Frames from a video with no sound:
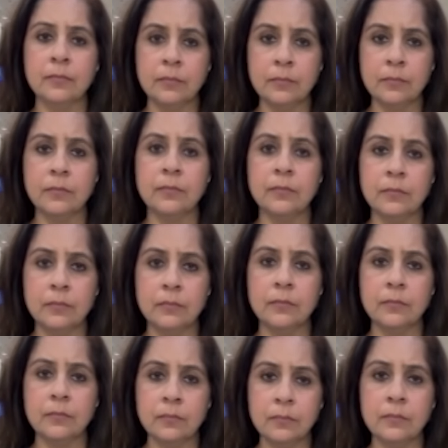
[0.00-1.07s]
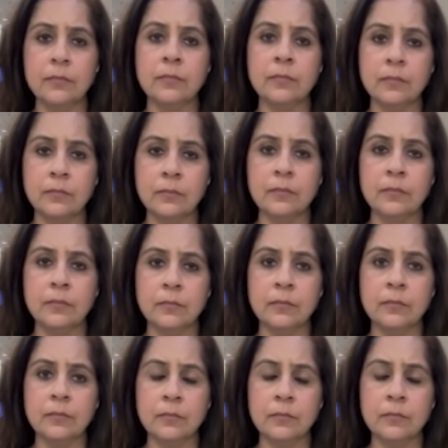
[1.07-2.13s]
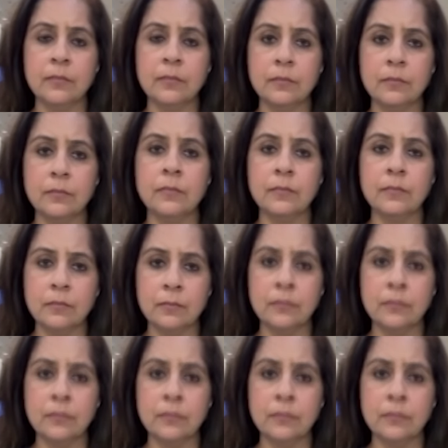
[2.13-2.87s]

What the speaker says: The person shown says nothing.